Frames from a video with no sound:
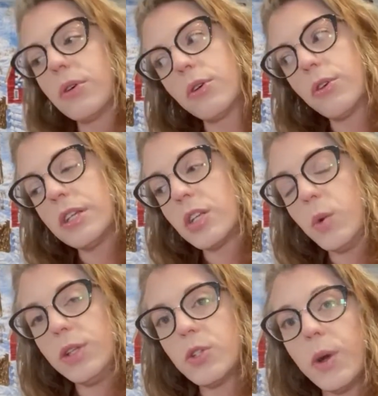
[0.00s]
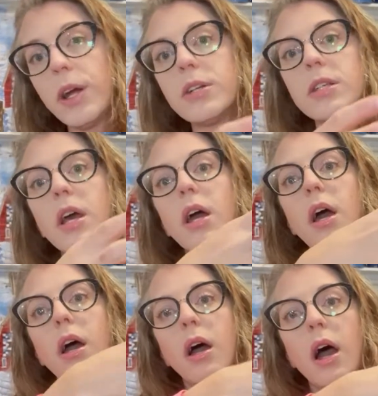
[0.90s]
crazy quilt squares,
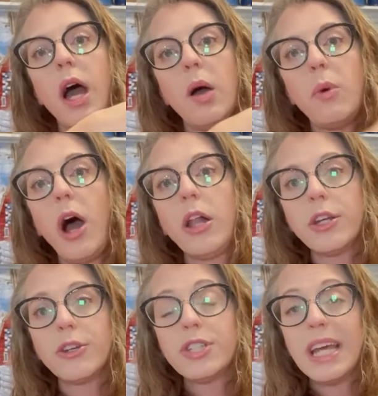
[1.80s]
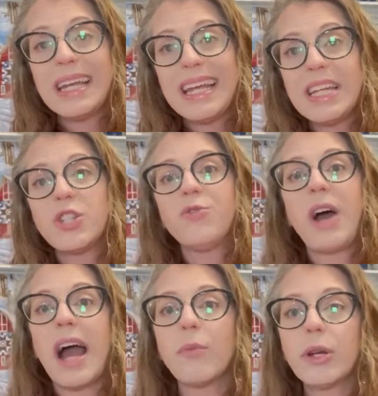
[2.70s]
all your 10-inch
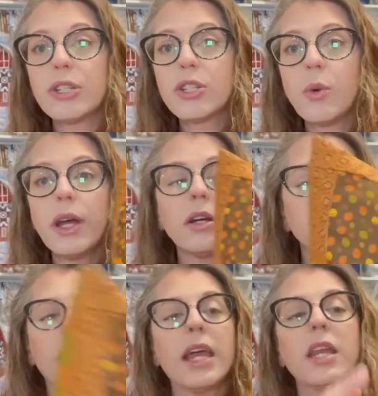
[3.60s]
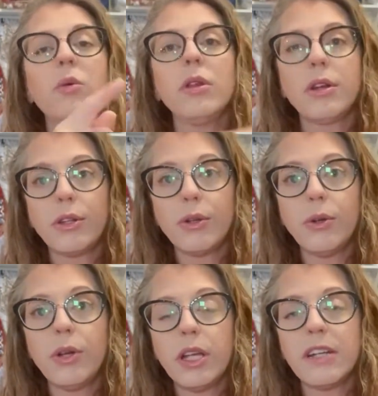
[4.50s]
fabric squares, and it will
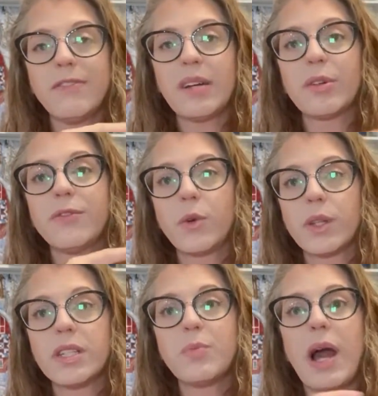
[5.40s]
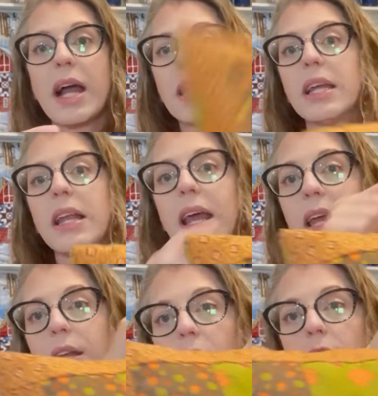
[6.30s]
include enough fabric for this backing
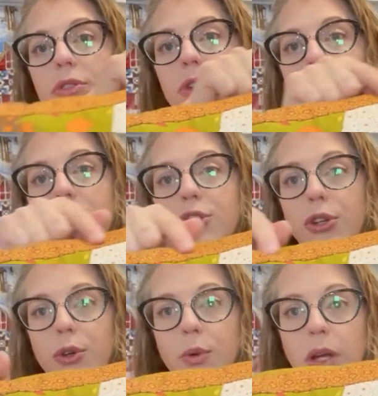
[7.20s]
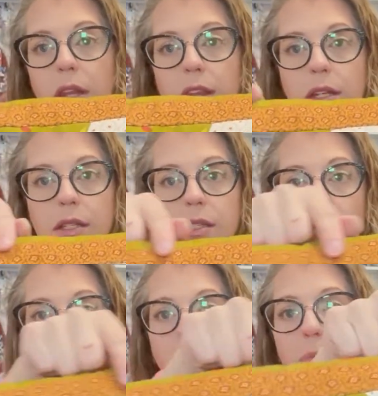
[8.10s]
and also to do this
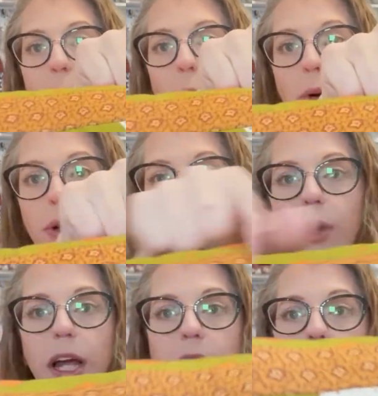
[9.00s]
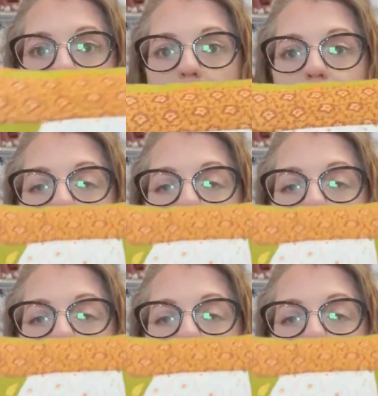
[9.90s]
border right here.